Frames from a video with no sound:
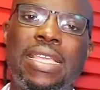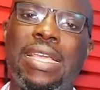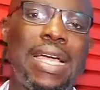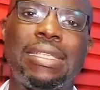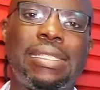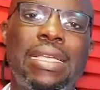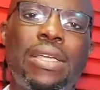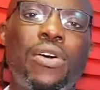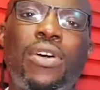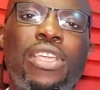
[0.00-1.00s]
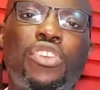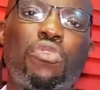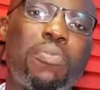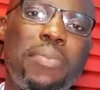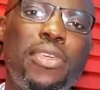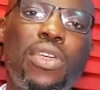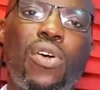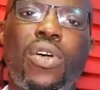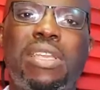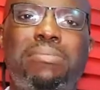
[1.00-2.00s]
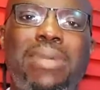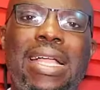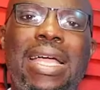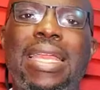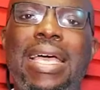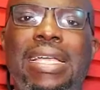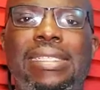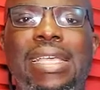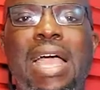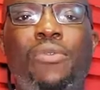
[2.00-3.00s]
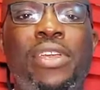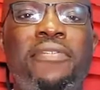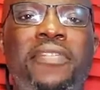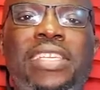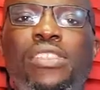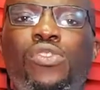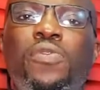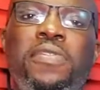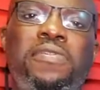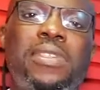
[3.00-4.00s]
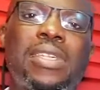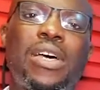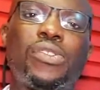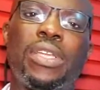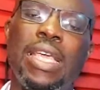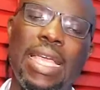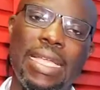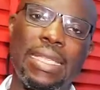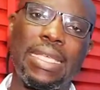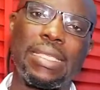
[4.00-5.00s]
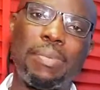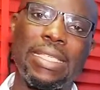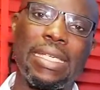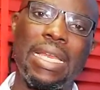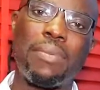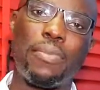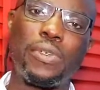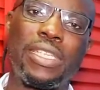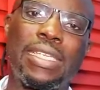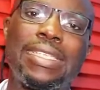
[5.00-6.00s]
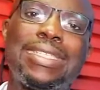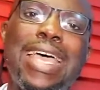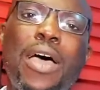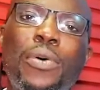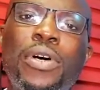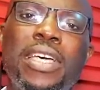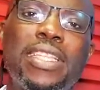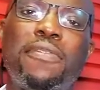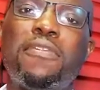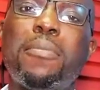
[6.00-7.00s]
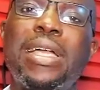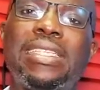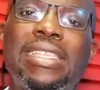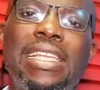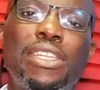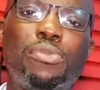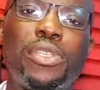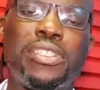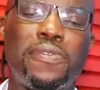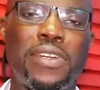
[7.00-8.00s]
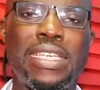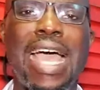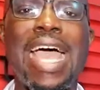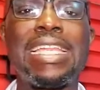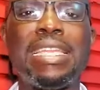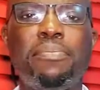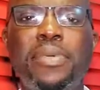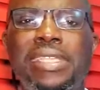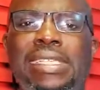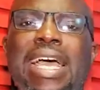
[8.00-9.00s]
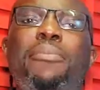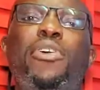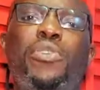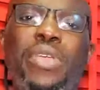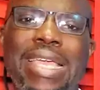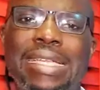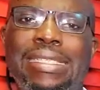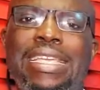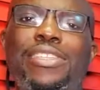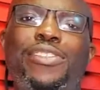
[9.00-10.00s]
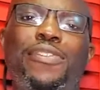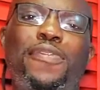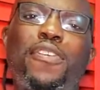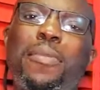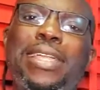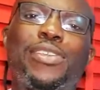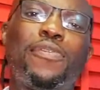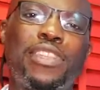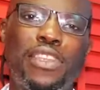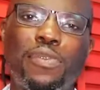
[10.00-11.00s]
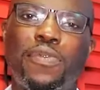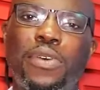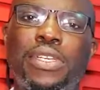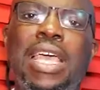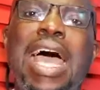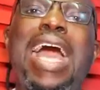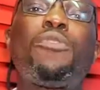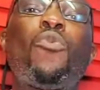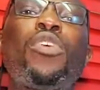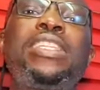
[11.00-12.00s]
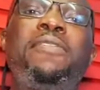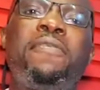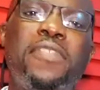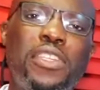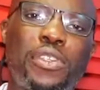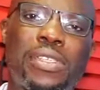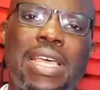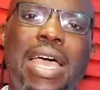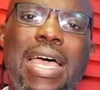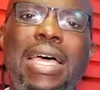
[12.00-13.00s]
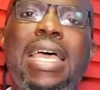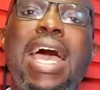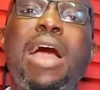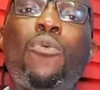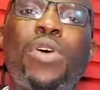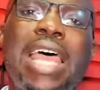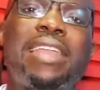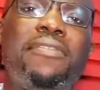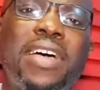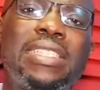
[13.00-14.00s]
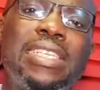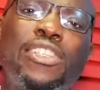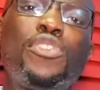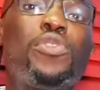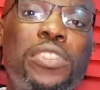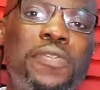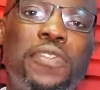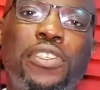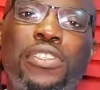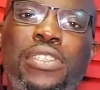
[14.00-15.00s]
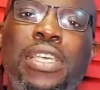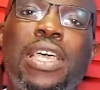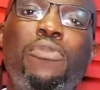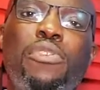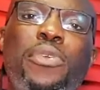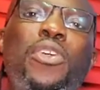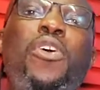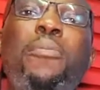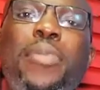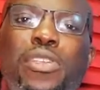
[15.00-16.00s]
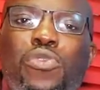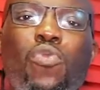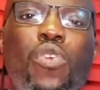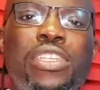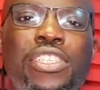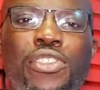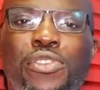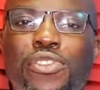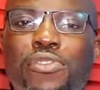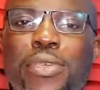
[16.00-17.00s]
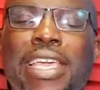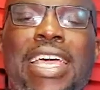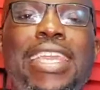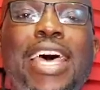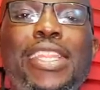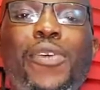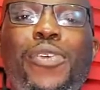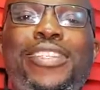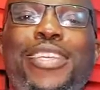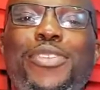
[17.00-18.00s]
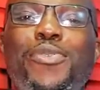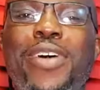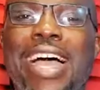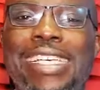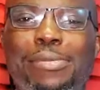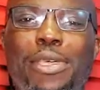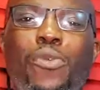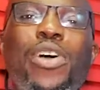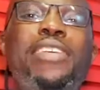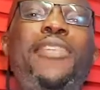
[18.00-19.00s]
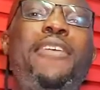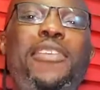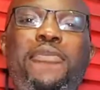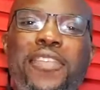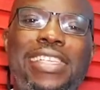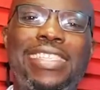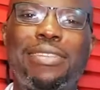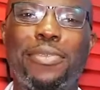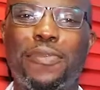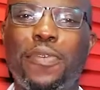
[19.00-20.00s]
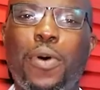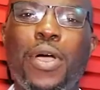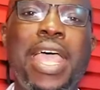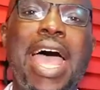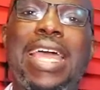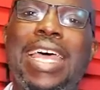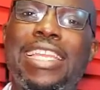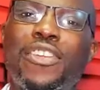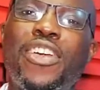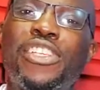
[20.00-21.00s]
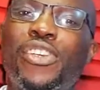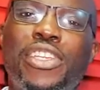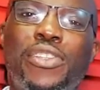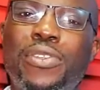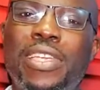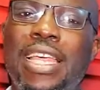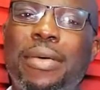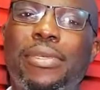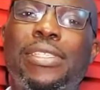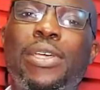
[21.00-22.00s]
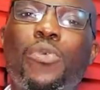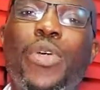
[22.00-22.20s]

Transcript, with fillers: Ikate or in Okwebi or in Bagada and say, I would invest 250,000 in this particular project. Now, the format is a little bit different. And in a bit, I'm going to get into the format of the new phone and what the features are and what advantage those features will be compared to what used to be. Now, the question you were asking, what if I've invested before and I did not enjoy the Dynamics?